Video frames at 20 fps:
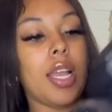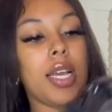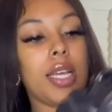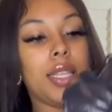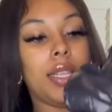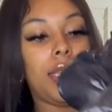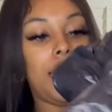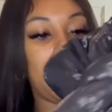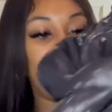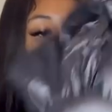
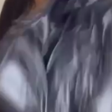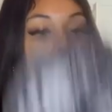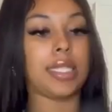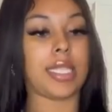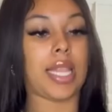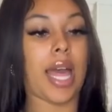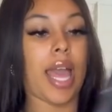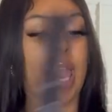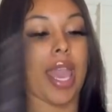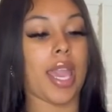this
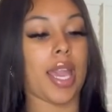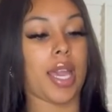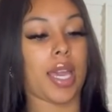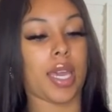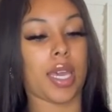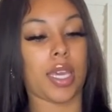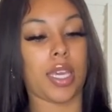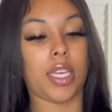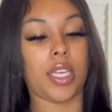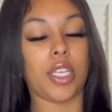
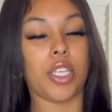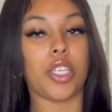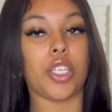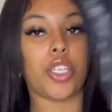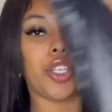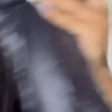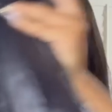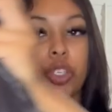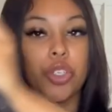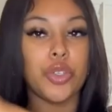like
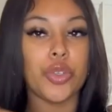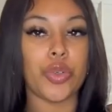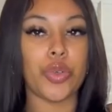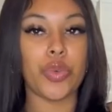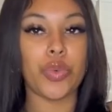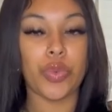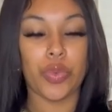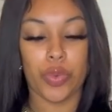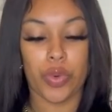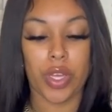
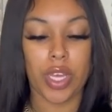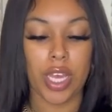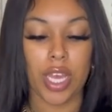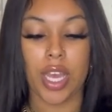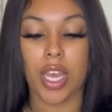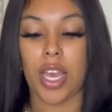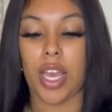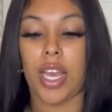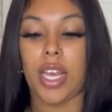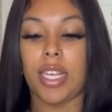cute
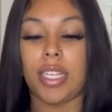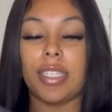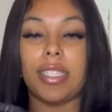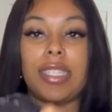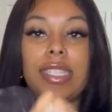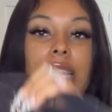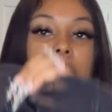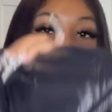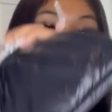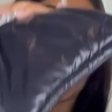
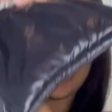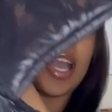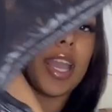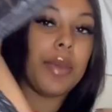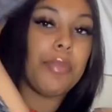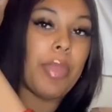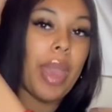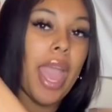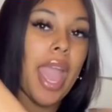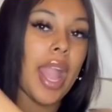tie
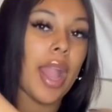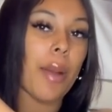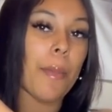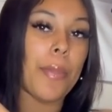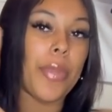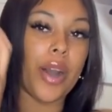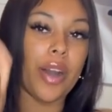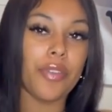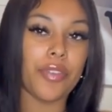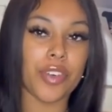back
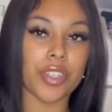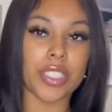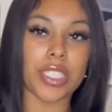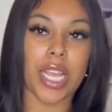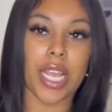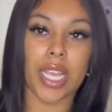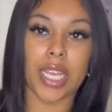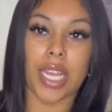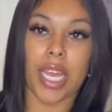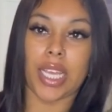puffer
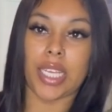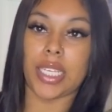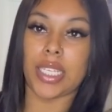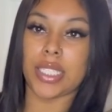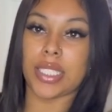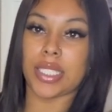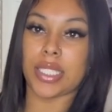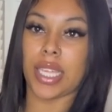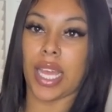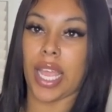jacket. Like
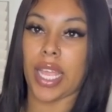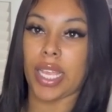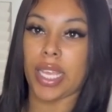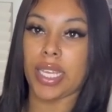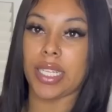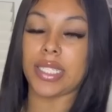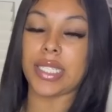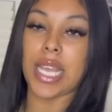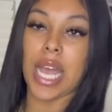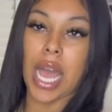it's like
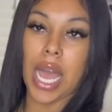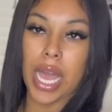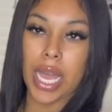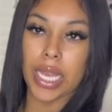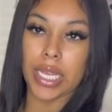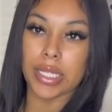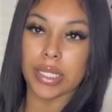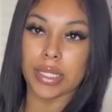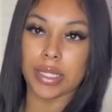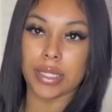it
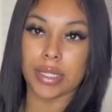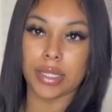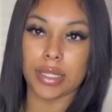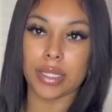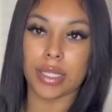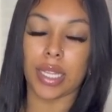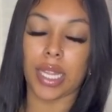ties.